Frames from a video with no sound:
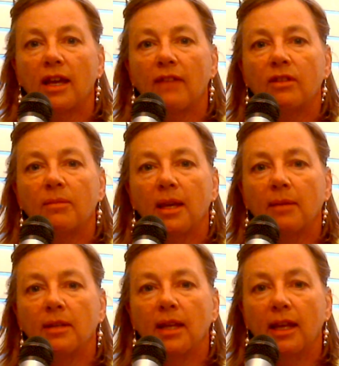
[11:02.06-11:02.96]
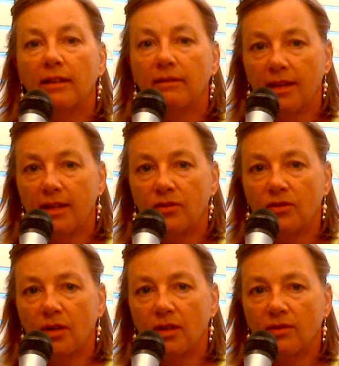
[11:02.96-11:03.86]
have to be able to handle that
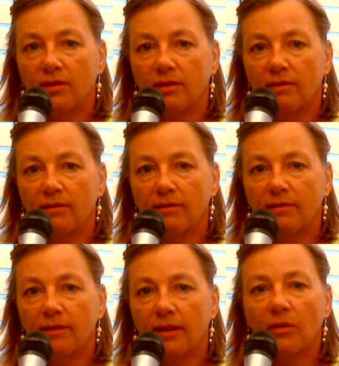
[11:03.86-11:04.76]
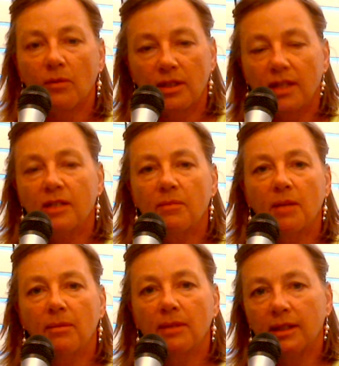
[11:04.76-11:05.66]
stress. And the horse has to be
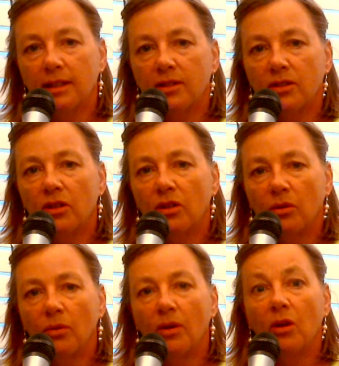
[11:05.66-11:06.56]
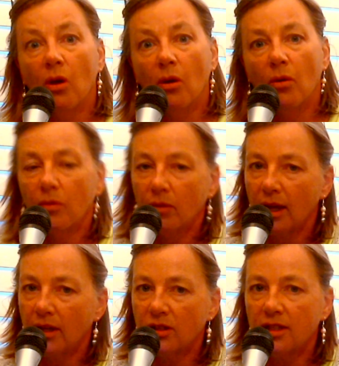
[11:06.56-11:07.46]
able to listen to you and know,
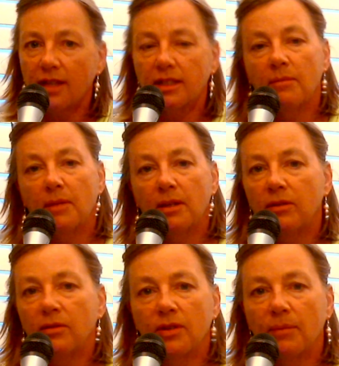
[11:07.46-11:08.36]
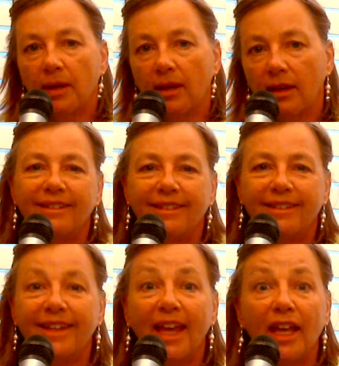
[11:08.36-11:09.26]
okay, she's asking me to do something.
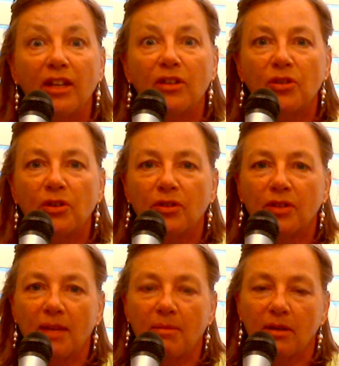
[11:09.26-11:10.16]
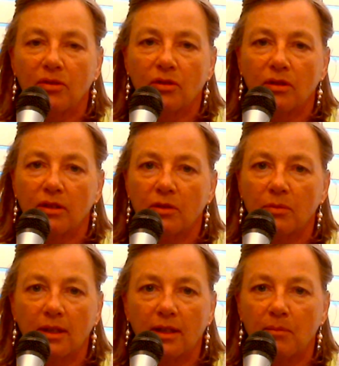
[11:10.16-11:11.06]
Getting a journal, keeping a journal is
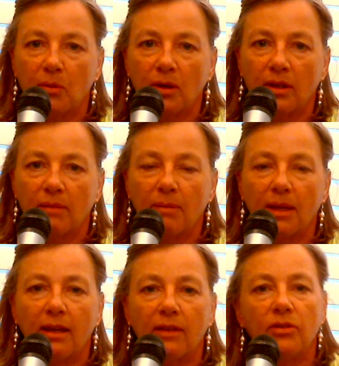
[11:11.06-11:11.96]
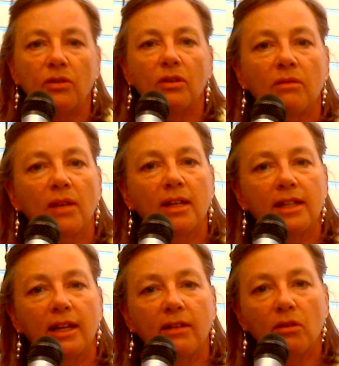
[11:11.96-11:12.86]
really important, because you write
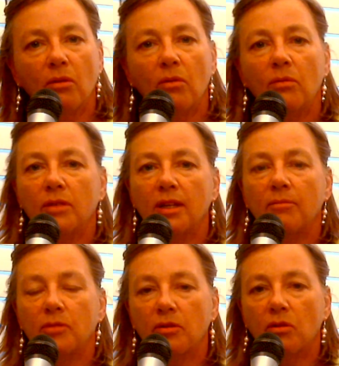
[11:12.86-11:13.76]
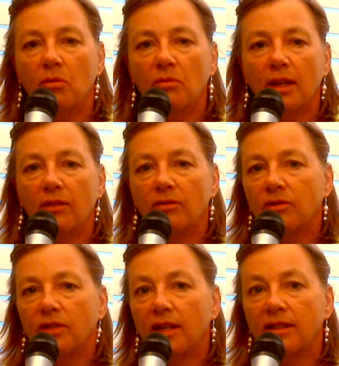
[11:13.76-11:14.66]
down your own tips and your own
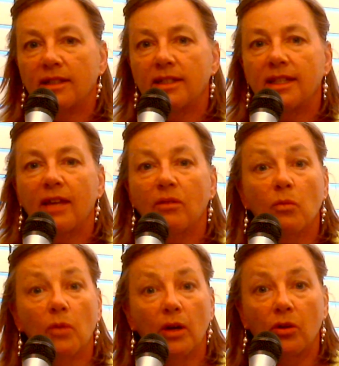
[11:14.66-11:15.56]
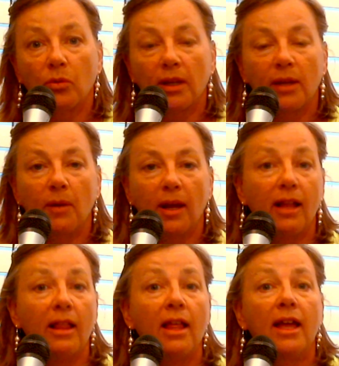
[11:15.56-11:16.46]
exercises that worked really
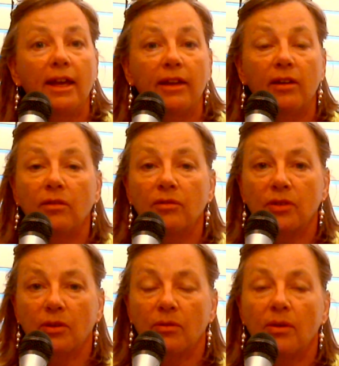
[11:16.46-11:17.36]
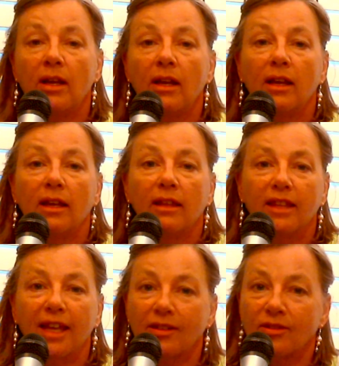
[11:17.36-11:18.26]
well, and also
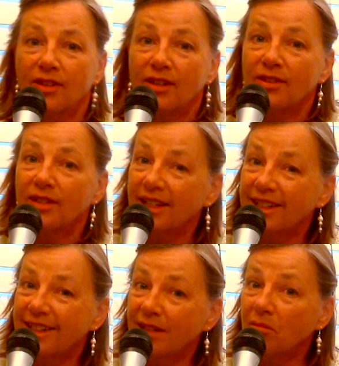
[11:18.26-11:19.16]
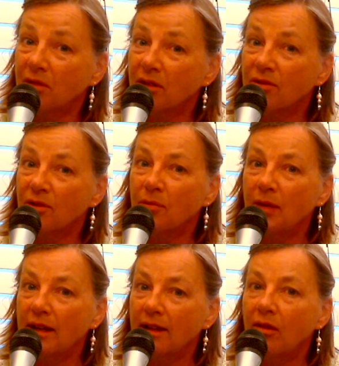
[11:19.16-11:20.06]
exercises that didn't work so
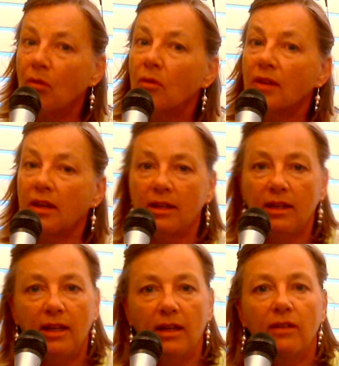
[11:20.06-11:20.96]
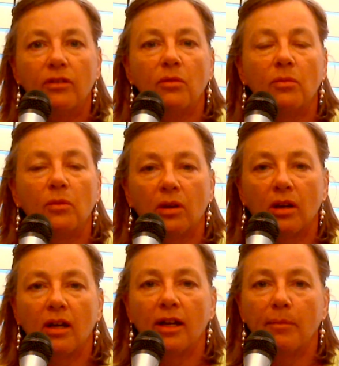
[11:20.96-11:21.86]
well or that you need to work
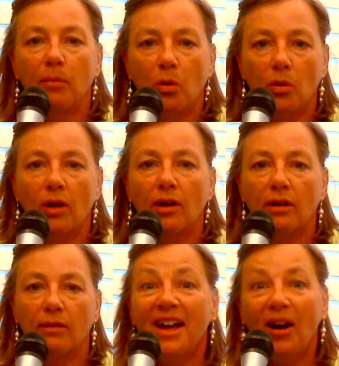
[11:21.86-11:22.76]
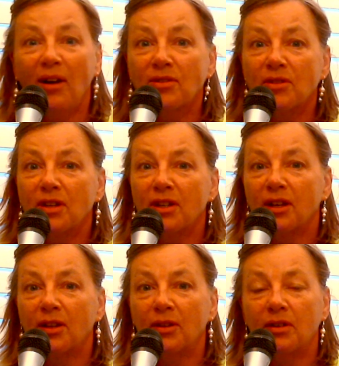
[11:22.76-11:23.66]
on more. Also, you can
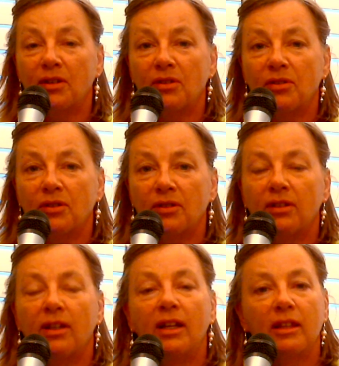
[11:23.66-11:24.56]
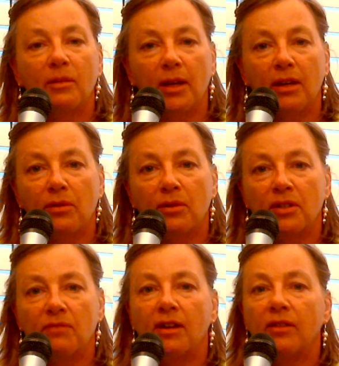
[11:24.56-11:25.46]
include in your journal the way your
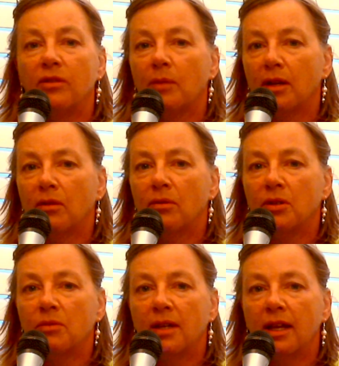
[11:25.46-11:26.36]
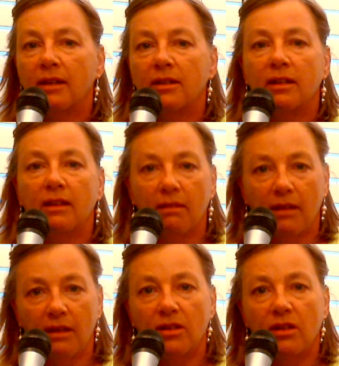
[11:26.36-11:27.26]
horse felt, the way your horse reacted, the
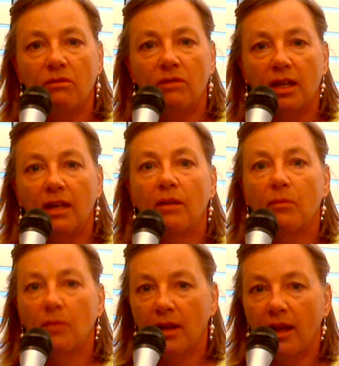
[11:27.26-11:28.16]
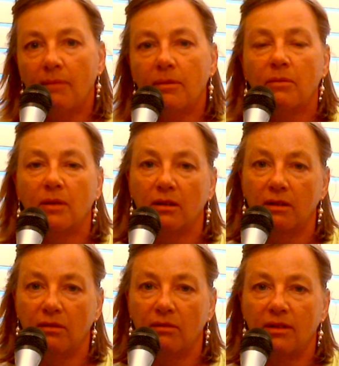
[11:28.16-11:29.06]
things that you did, and what happened when you
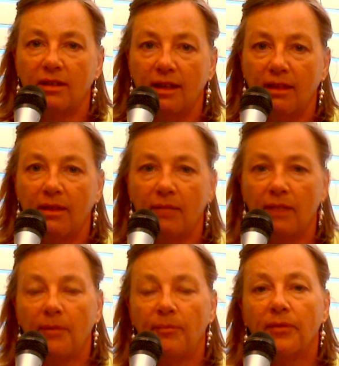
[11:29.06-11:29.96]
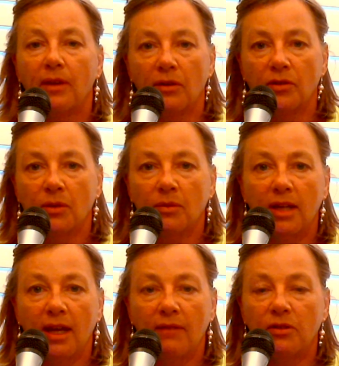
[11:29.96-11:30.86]
did them. Also, when
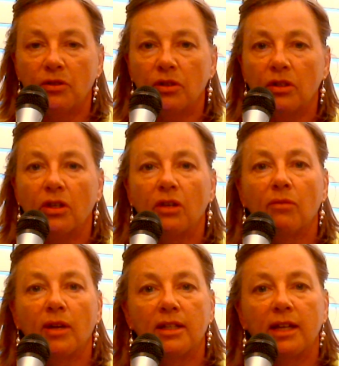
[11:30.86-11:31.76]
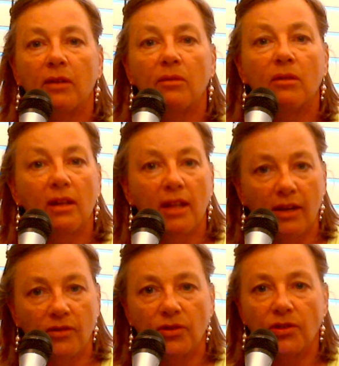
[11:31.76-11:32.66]
you have a journal, you can write down the
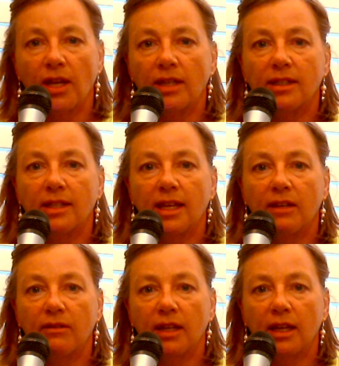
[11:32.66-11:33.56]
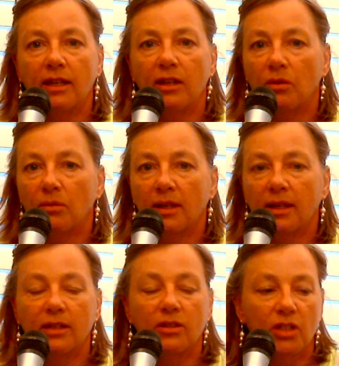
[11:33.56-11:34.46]
exercises that you did, and you
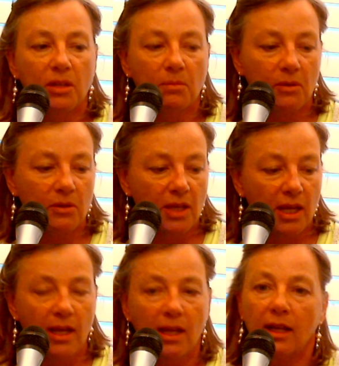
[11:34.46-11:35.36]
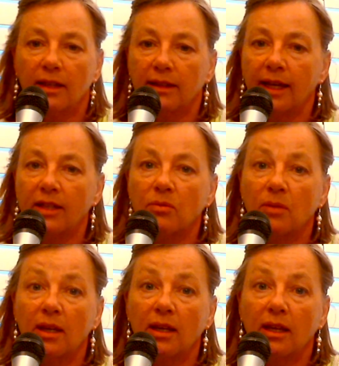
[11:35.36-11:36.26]
realize, jeepers, last
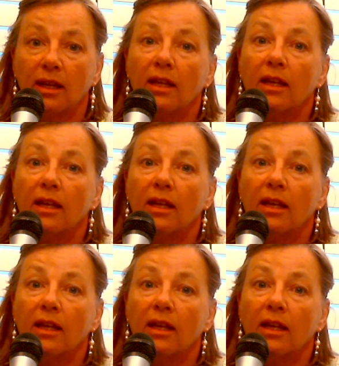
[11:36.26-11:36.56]
week